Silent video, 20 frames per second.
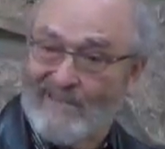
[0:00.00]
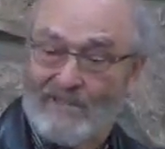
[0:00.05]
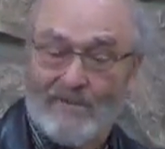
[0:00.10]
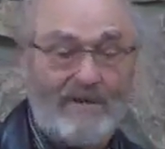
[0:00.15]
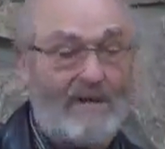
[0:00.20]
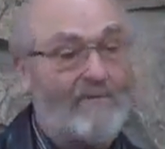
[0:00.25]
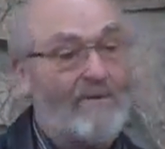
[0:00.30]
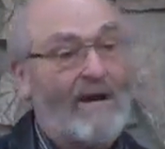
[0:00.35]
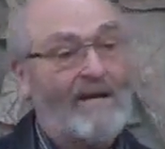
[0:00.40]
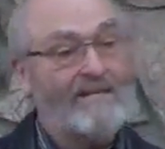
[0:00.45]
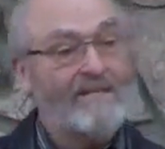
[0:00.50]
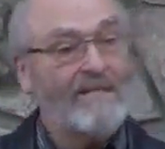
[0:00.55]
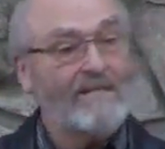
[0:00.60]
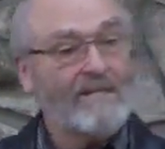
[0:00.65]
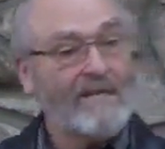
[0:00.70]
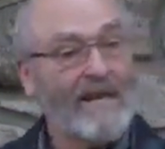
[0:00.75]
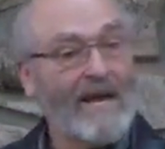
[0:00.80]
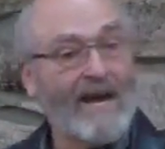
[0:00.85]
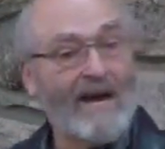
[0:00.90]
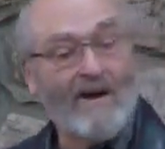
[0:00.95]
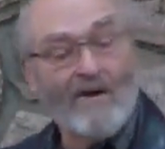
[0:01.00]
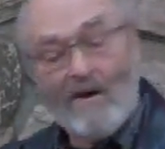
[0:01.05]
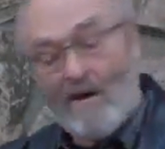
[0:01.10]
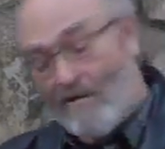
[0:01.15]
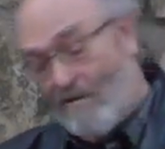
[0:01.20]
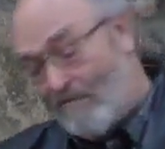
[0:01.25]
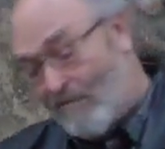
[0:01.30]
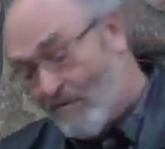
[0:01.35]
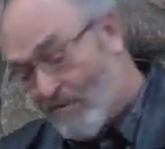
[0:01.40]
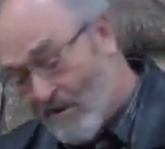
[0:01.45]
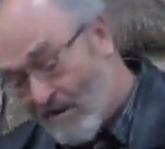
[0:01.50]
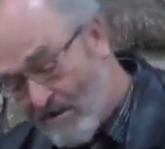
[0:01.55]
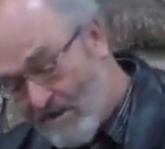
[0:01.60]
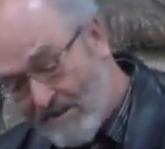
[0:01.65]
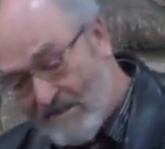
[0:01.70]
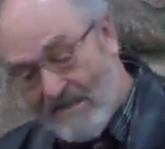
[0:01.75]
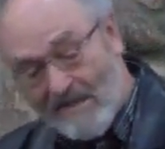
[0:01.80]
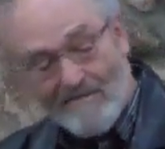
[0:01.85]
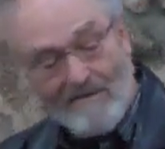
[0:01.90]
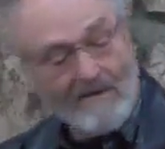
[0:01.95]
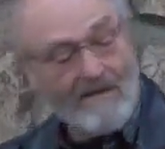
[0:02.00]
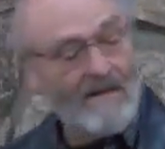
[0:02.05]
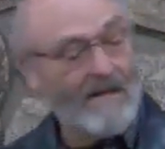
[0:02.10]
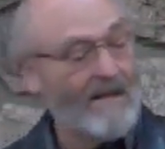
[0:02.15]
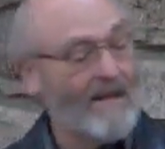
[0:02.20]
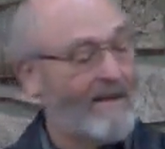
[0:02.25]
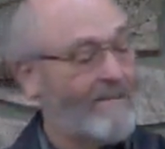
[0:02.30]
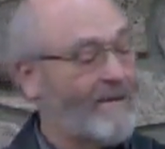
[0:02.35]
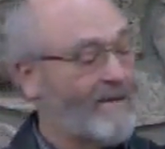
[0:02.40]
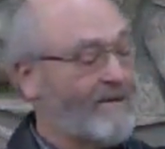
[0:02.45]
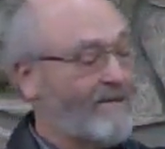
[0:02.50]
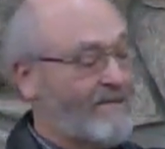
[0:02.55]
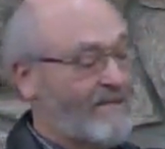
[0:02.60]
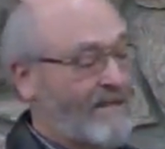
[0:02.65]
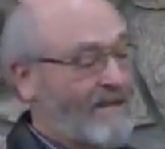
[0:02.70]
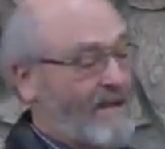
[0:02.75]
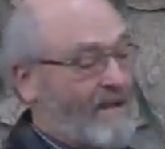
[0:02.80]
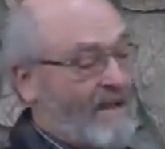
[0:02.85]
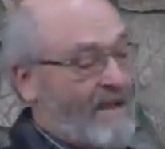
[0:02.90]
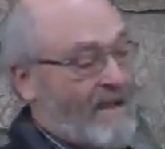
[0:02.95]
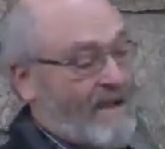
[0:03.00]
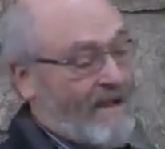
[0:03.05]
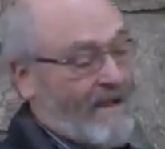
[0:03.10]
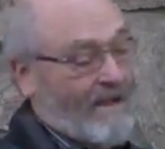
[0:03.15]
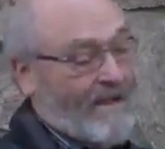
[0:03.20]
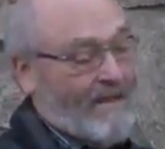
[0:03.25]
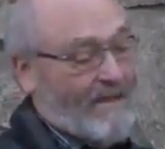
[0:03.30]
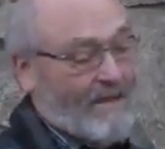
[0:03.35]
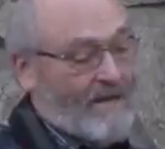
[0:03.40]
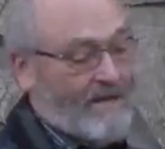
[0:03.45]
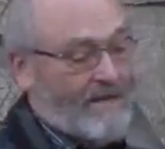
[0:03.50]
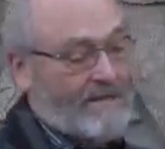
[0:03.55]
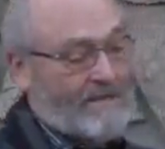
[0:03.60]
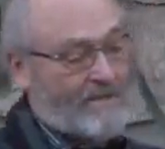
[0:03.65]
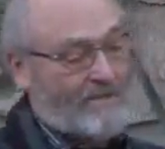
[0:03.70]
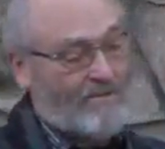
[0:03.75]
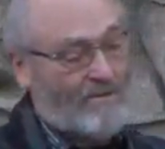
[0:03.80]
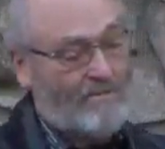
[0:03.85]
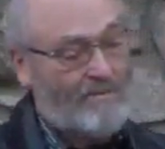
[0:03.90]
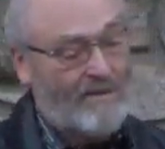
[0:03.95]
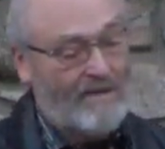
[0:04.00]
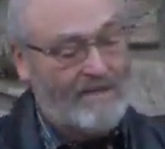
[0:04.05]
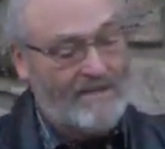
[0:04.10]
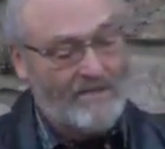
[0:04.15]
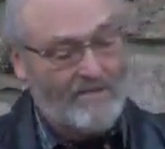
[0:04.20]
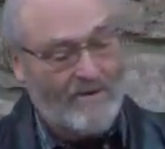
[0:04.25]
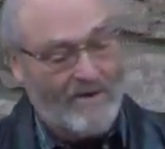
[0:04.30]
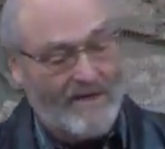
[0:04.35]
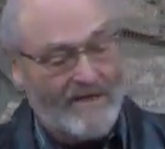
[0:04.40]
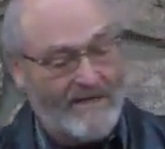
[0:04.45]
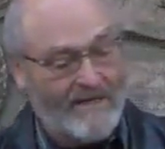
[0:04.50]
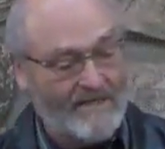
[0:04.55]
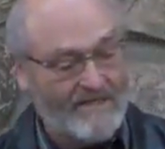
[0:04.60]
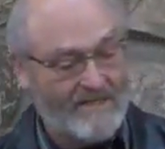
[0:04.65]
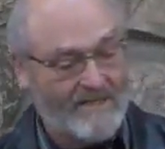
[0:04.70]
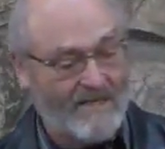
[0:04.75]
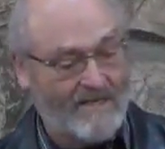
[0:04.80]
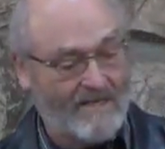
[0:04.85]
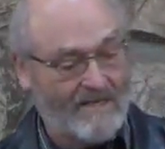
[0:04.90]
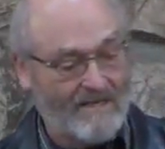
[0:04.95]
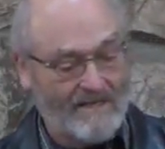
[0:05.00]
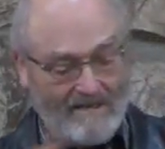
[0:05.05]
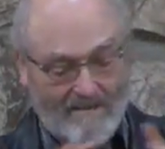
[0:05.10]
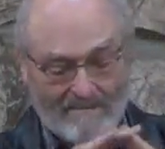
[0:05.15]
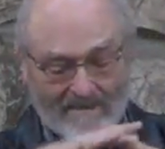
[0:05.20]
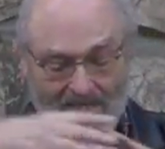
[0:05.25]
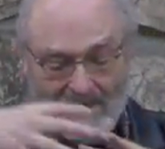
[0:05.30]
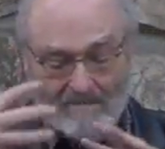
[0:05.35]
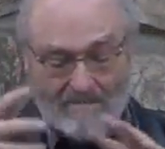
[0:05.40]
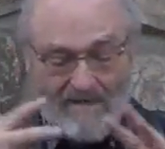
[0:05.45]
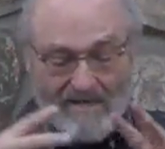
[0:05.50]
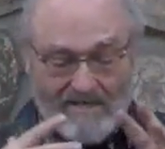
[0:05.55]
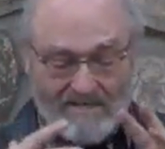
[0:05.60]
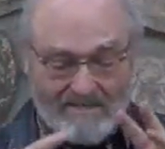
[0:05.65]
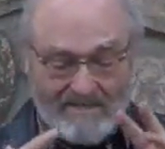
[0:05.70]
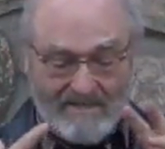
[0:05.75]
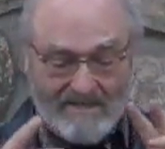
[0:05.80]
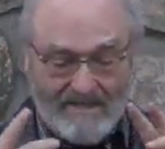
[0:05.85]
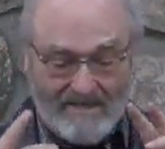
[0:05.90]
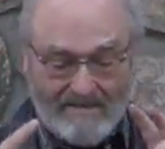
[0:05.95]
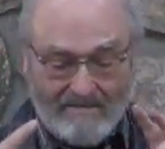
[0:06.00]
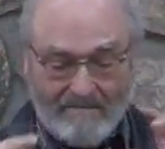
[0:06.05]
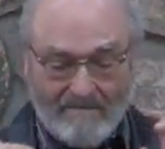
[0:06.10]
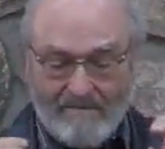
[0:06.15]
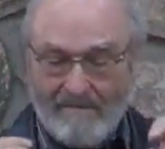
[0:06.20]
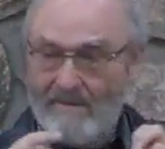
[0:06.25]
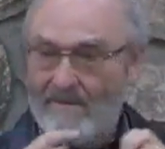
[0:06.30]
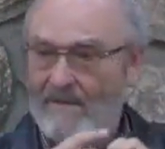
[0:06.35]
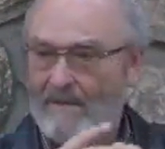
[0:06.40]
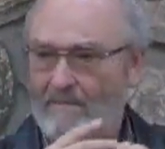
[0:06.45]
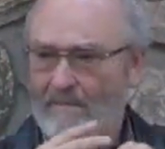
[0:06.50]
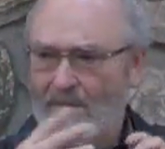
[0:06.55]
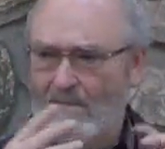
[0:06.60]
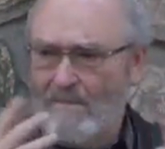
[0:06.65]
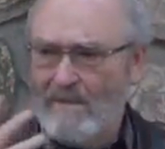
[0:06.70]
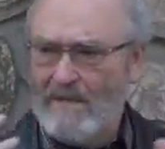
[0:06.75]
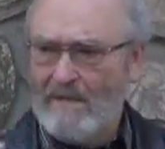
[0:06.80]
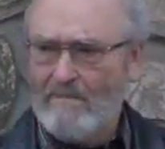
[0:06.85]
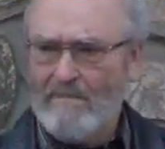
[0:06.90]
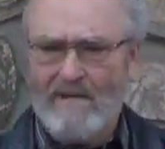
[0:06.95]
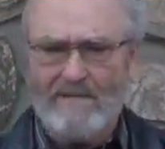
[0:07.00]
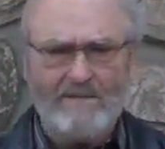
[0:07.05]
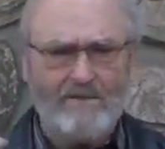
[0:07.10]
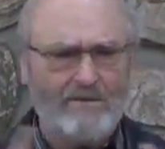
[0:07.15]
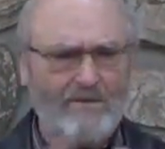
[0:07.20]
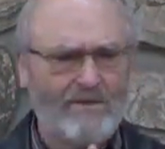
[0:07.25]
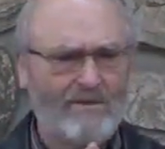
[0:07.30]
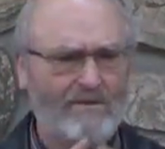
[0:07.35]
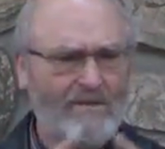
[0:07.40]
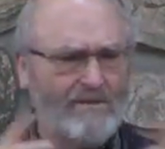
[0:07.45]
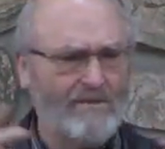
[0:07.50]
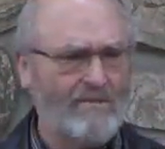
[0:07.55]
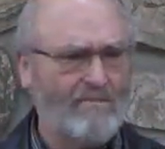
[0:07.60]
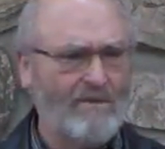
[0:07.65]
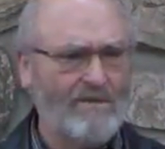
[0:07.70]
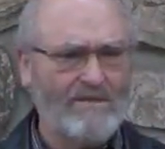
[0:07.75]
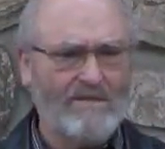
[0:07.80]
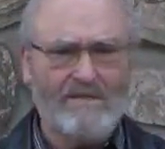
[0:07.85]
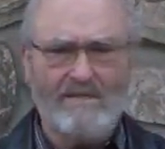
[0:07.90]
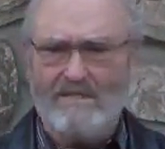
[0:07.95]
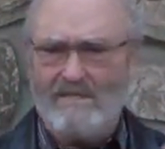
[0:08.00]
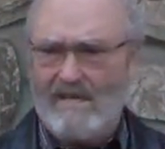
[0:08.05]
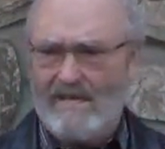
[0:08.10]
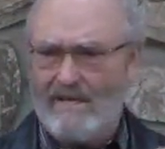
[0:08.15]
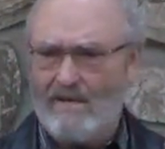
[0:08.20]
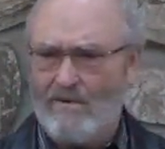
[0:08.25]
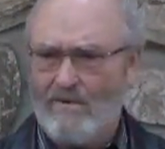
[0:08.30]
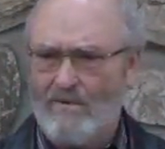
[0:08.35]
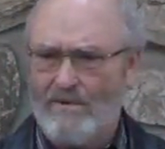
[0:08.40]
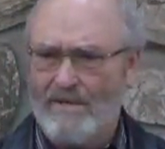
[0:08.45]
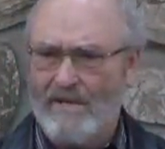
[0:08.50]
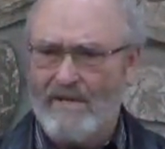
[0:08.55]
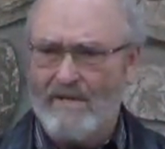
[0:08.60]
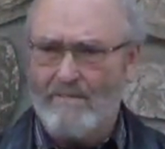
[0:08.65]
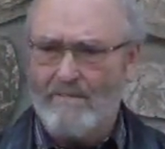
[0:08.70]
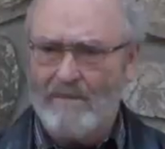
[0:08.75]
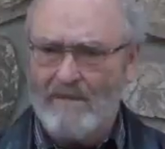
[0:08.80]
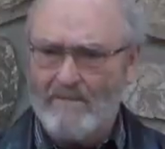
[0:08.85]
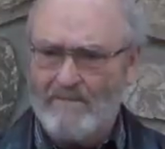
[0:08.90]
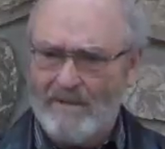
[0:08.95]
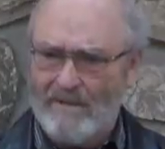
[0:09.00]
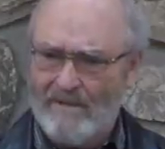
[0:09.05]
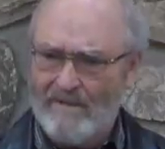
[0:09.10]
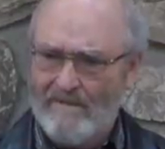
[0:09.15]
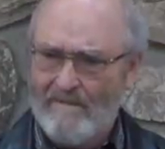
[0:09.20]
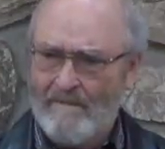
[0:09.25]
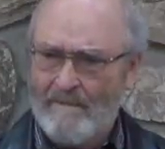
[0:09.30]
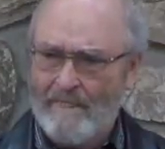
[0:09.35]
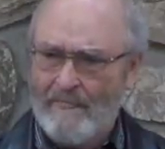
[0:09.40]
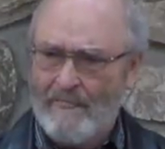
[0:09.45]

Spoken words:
So he rides his cow for 7 kilometers, and then he gets to a place where he gets in a little minibus, and the minibuses, these are the ones designed to hold 9 people.